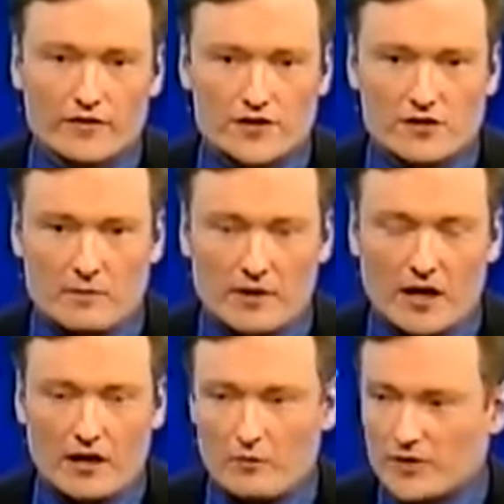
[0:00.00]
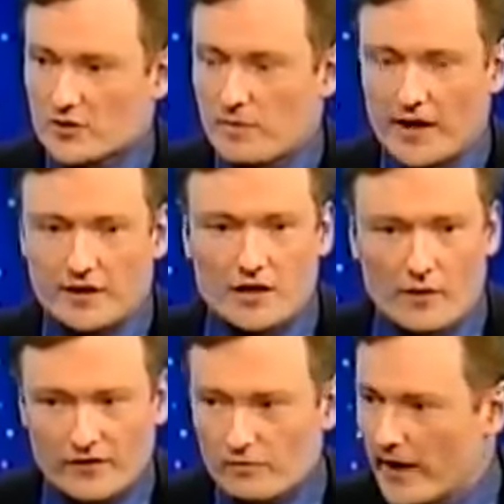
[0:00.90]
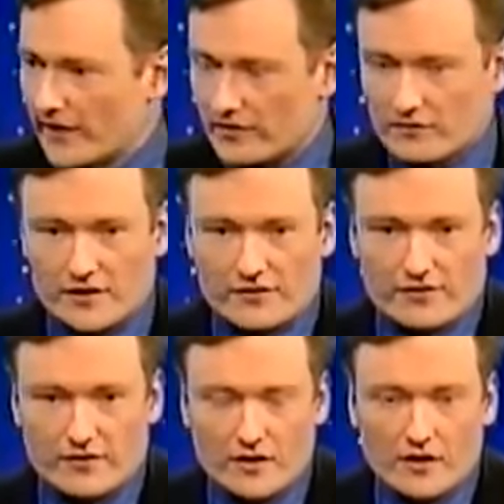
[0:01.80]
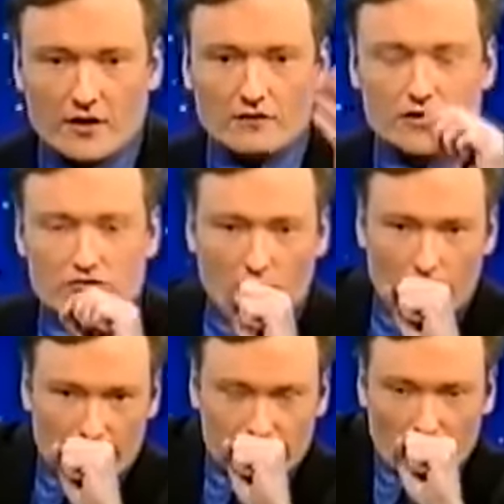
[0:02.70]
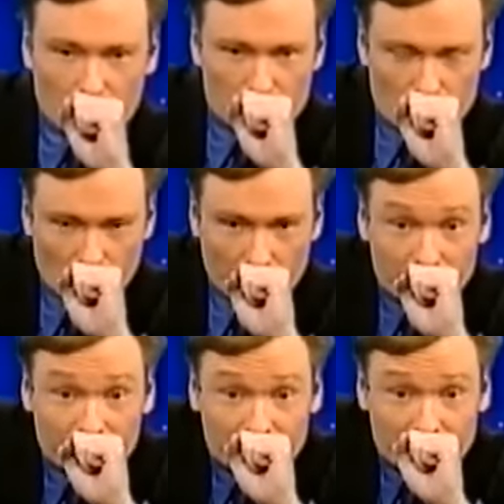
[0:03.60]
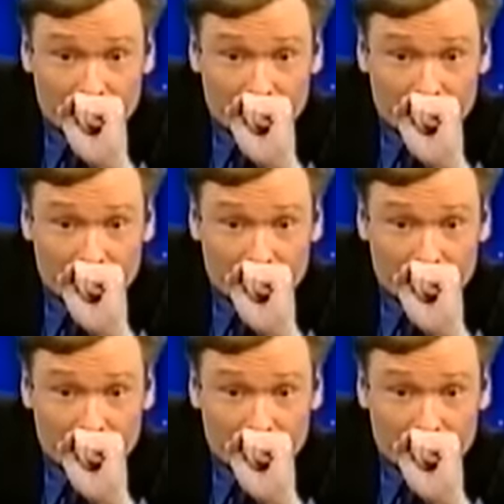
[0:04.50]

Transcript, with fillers: for Sleepy Hollow, and we spared no expense. And let's, wow. let's roll this. I hope you enjoy.